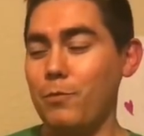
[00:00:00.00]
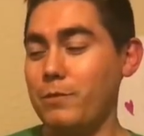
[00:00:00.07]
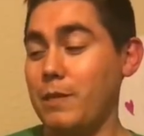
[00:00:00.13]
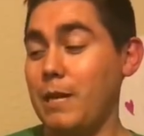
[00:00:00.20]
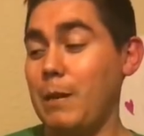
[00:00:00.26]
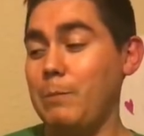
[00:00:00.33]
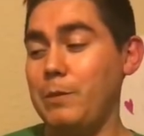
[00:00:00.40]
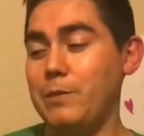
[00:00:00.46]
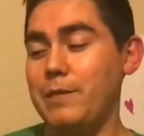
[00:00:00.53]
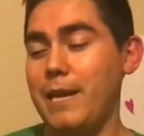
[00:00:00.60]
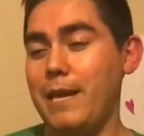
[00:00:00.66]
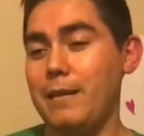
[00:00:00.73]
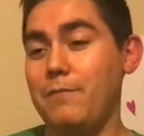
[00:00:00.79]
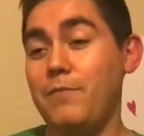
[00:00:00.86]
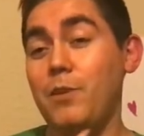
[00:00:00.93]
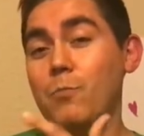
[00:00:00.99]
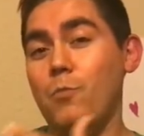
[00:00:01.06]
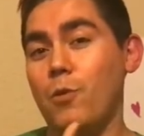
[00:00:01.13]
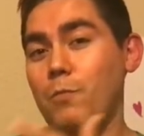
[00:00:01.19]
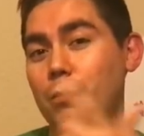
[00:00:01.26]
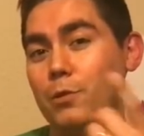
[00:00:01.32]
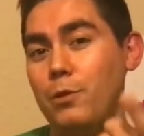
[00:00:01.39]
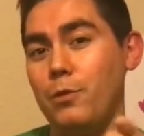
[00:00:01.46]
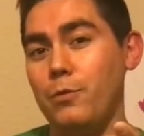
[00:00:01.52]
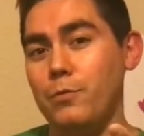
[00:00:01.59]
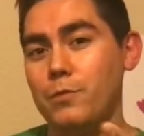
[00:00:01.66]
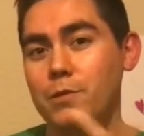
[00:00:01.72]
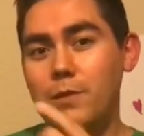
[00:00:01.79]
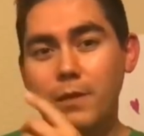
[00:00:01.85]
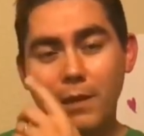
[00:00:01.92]
more time. You just add a few more
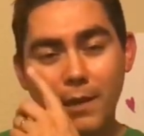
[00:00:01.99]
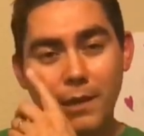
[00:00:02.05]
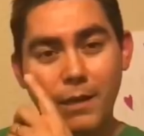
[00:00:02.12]
balloons.